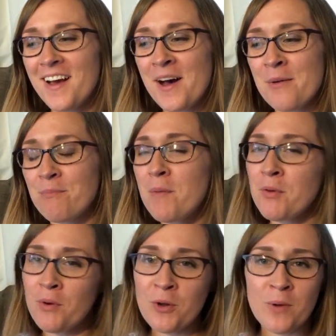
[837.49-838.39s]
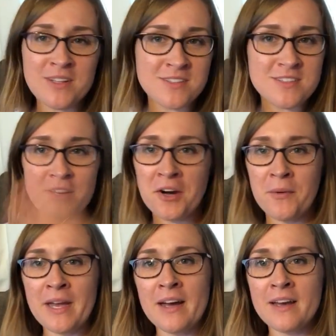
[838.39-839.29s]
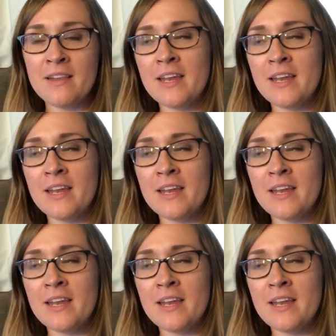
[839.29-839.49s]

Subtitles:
Puppy 101s are going on.